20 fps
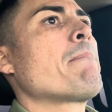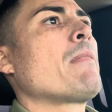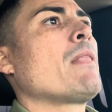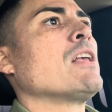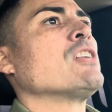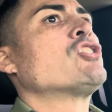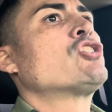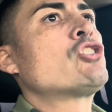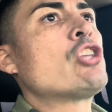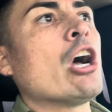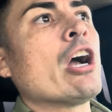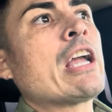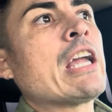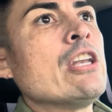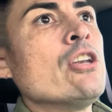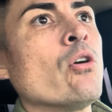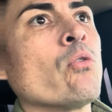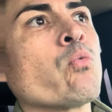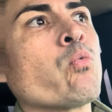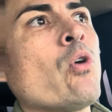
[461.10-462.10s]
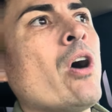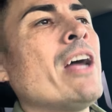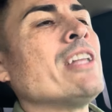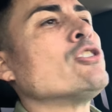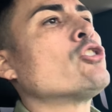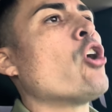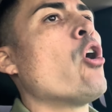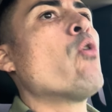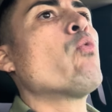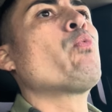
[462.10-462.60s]
stuck in a rut,
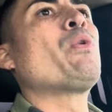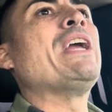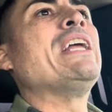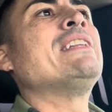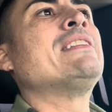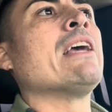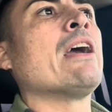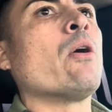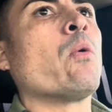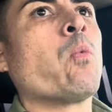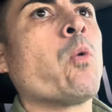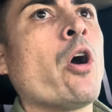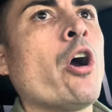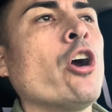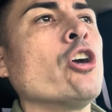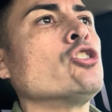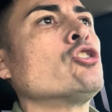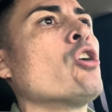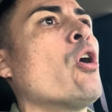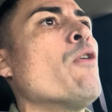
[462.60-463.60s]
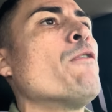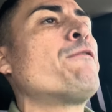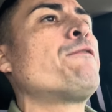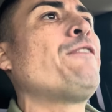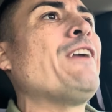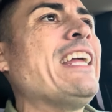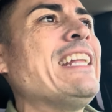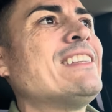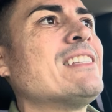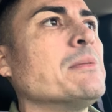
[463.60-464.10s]
don't read their word, don't
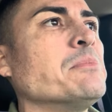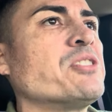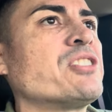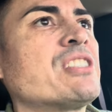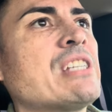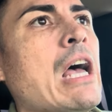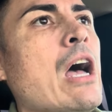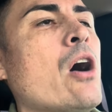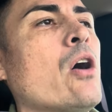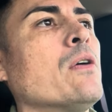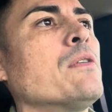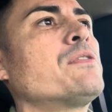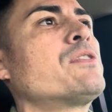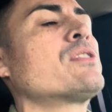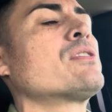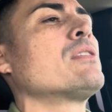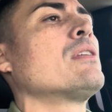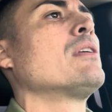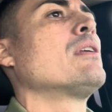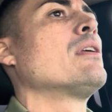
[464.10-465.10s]
feed themselves